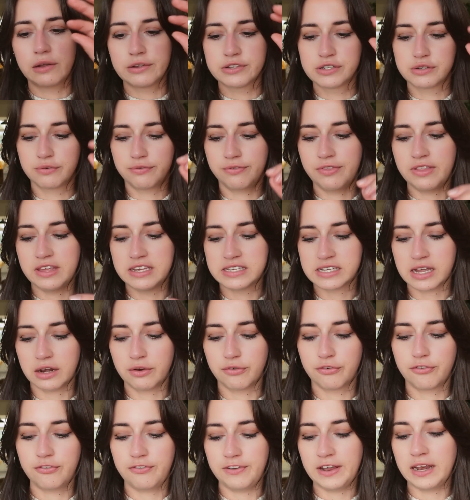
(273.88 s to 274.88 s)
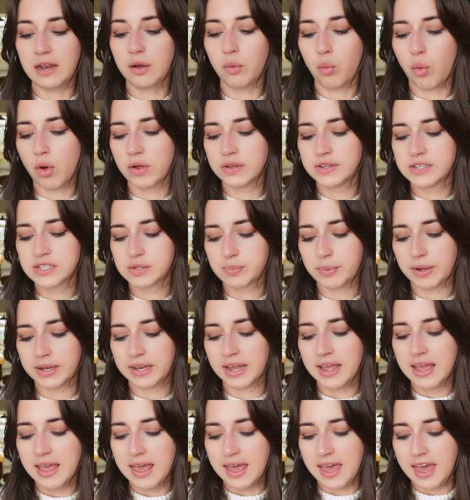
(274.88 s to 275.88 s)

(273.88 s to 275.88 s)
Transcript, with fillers: lots of these kind of filler ones, but